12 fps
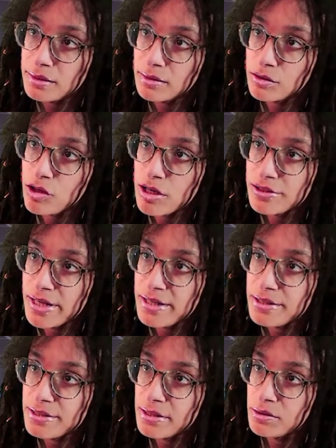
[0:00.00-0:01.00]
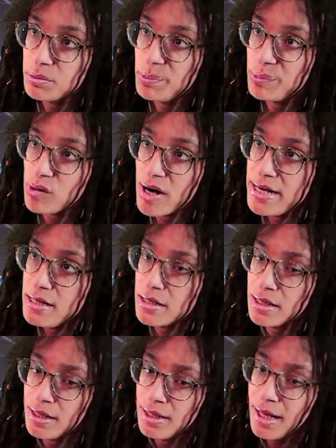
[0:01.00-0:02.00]
crosshair is a little bright.
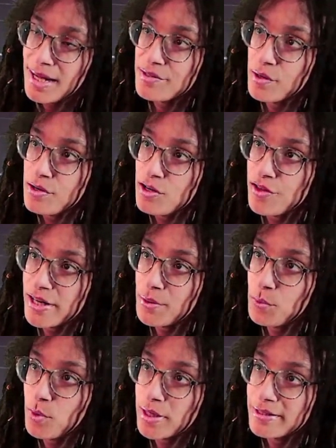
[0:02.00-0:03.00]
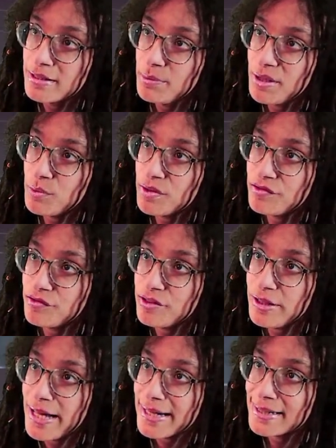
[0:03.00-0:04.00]
I don't know that I want it to be
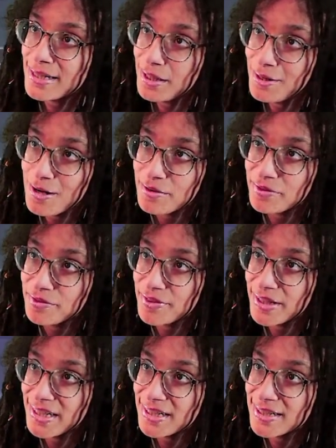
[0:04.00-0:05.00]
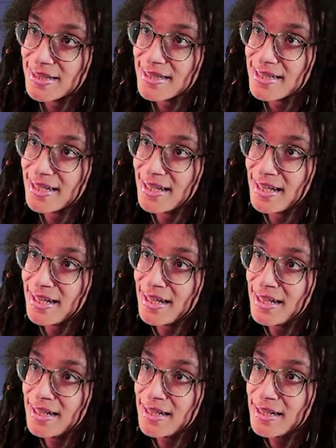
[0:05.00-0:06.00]
reflecting off of things.
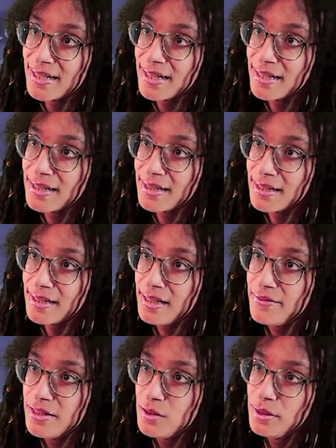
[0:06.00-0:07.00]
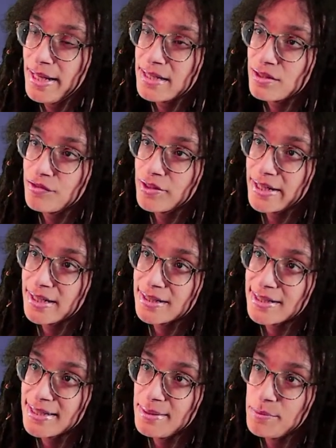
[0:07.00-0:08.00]
Even though lens flare
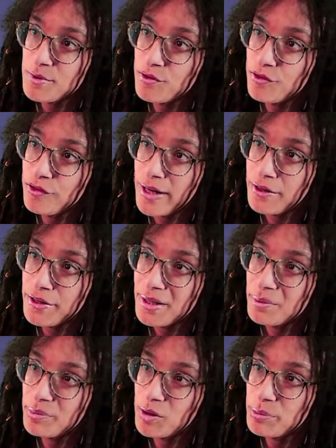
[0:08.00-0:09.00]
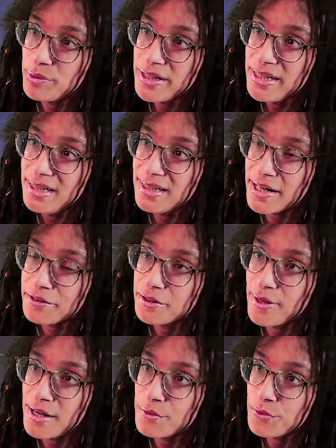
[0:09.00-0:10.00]
seems very appropriate, I don't know
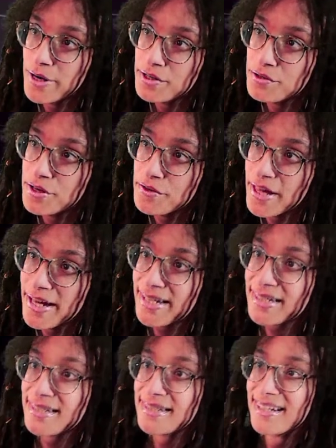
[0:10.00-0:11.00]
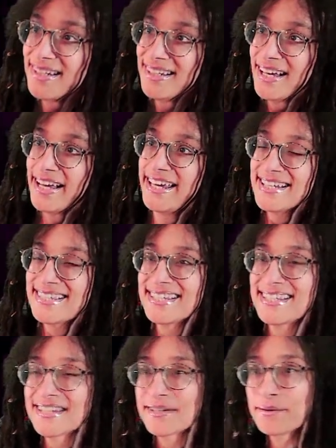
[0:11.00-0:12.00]
how retro that is. I guess this
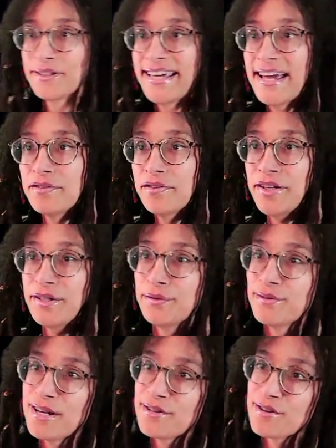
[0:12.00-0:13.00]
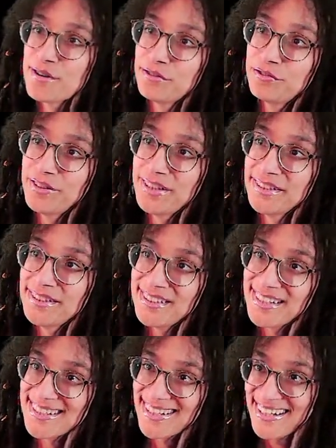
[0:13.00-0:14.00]
doesn't really have a very retro feel,
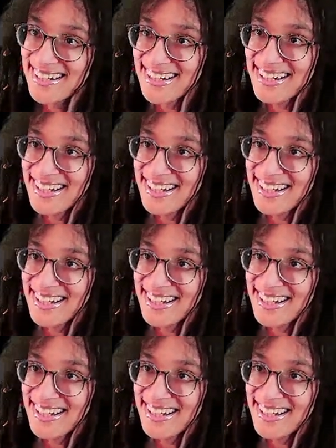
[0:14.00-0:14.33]
does it?